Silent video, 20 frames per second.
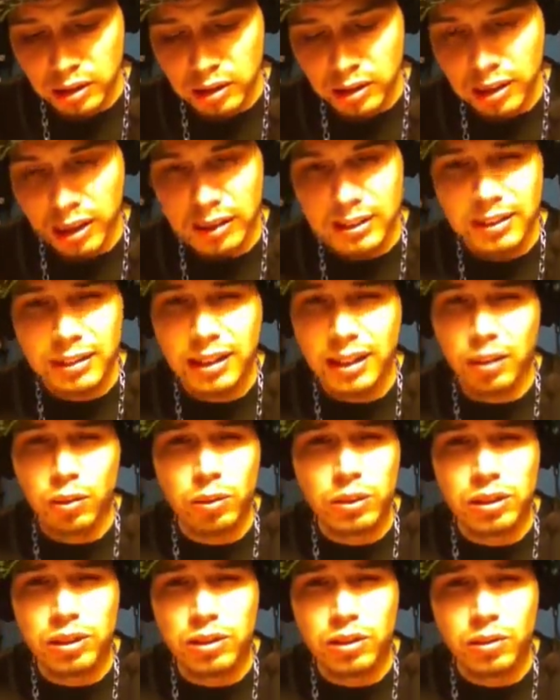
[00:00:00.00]
that
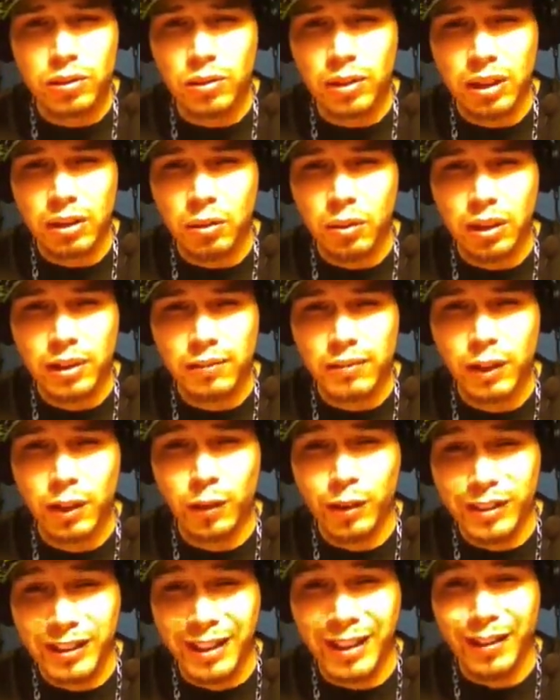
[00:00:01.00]
wasn't the right way of
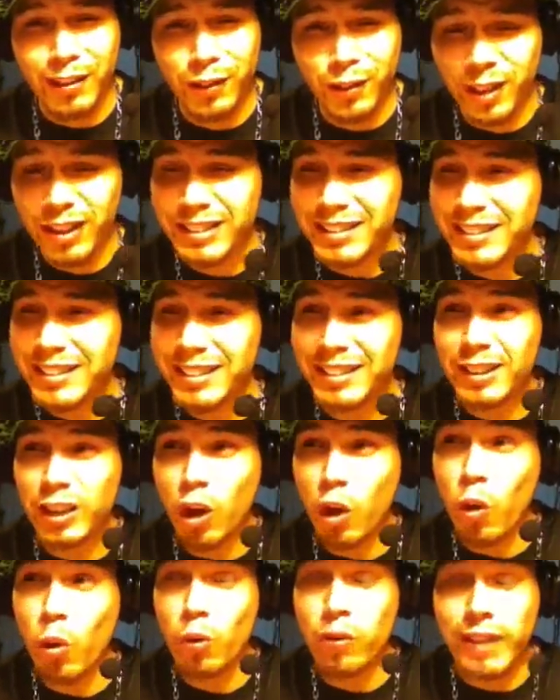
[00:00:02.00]
doing that, was it?
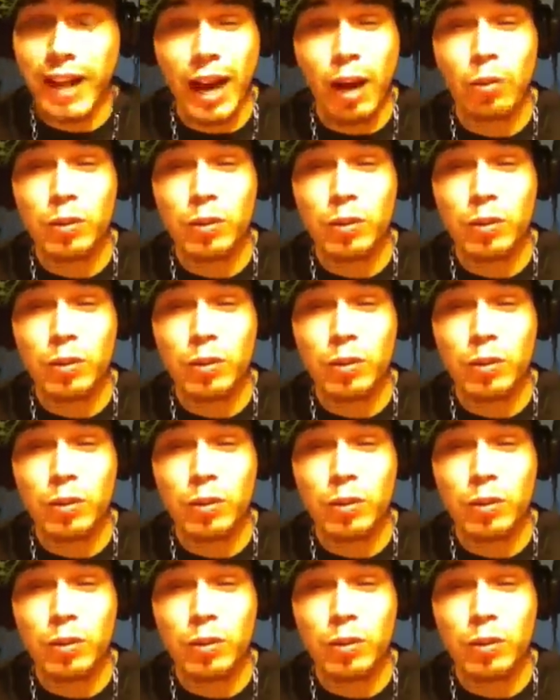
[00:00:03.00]
No, that